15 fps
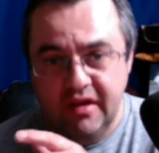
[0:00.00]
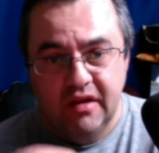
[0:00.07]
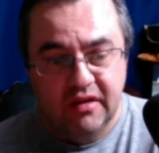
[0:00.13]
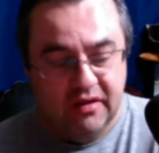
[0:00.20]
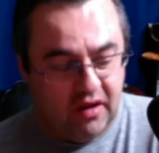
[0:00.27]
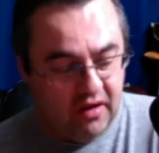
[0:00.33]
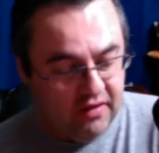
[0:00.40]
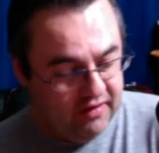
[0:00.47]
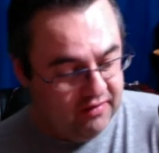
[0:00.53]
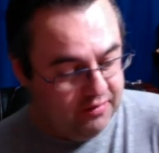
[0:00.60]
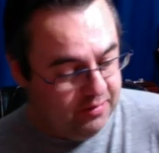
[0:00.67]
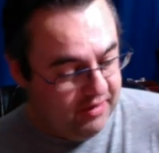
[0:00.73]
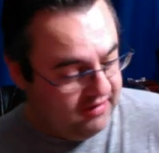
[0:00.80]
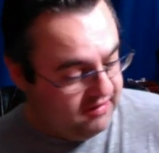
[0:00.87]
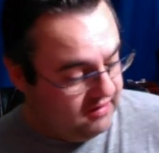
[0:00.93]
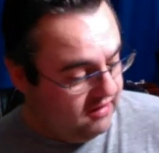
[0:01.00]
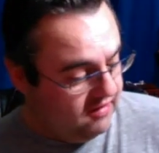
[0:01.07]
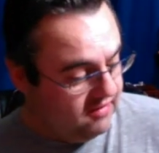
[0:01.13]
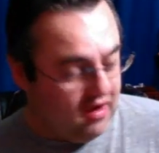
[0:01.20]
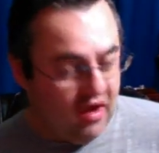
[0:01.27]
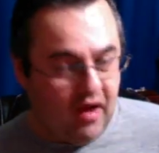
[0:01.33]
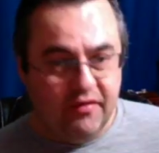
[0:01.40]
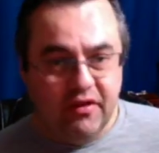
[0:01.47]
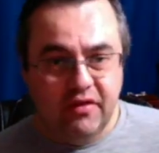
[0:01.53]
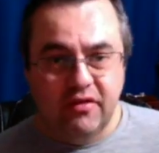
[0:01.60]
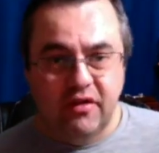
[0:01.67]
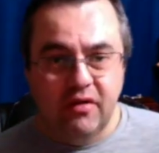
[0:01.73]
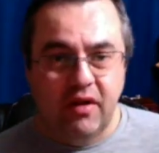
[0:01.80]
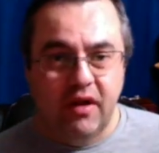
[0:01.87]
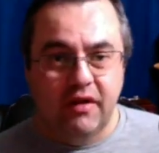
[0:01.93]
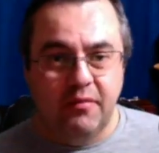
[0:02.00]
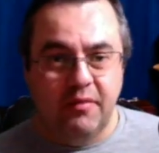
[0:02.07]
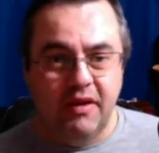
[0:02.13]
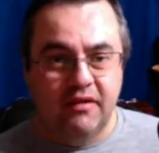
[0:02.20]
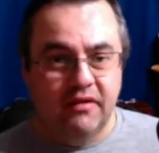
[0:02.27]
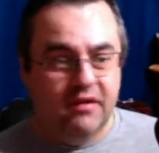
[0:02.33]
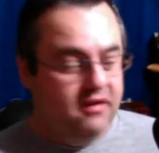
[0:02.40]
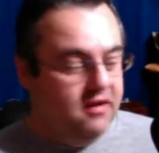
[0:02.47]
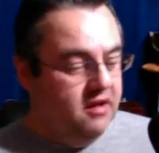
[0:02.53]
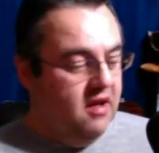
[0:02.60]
Dolly's Biscuits obviously recommended.